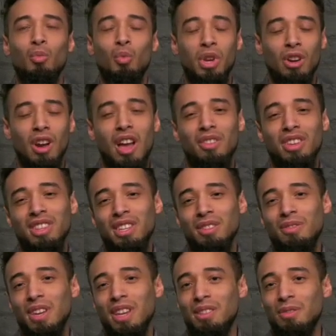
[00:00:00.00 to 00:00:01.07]
We are having the
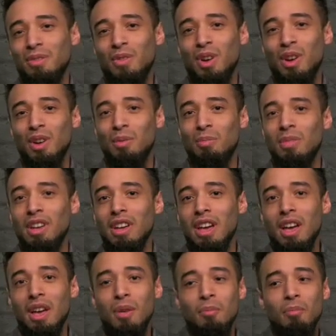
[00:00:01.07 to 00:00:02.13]
event from
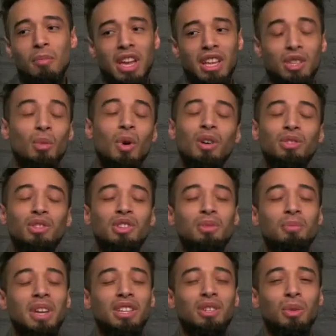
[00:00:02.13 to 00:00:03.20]
May 12th to
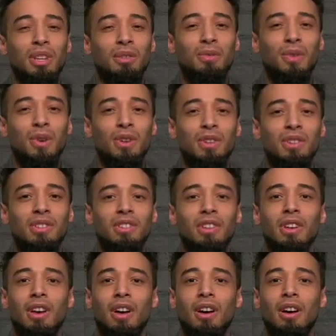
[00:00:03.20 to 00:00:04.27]
May 21st.
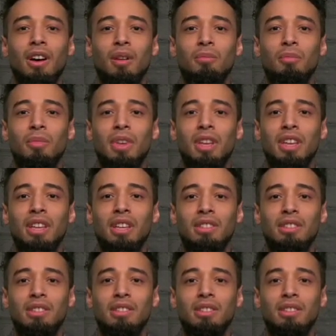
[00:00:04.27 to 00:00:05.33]

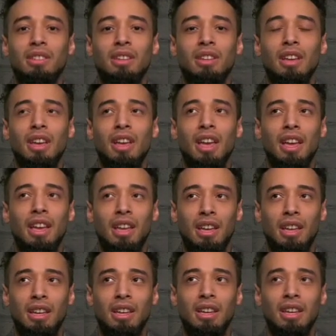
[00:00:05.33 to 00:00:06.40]
It's
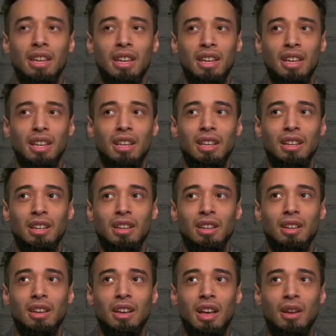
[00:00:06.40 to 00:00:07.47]
a
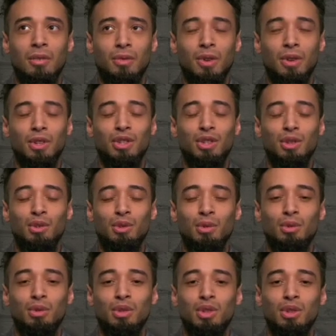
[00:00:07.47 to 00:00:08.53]
effort
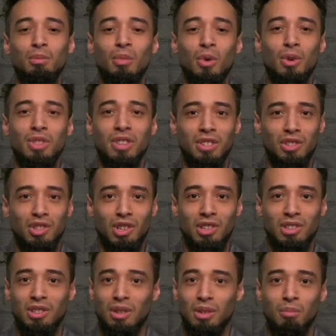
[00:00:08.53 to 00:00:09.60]
to do more than
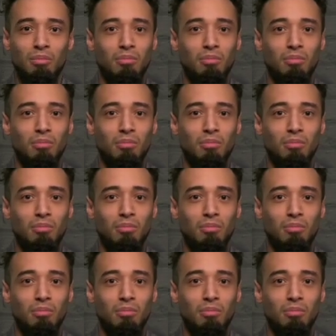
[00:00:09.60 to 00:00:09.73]
just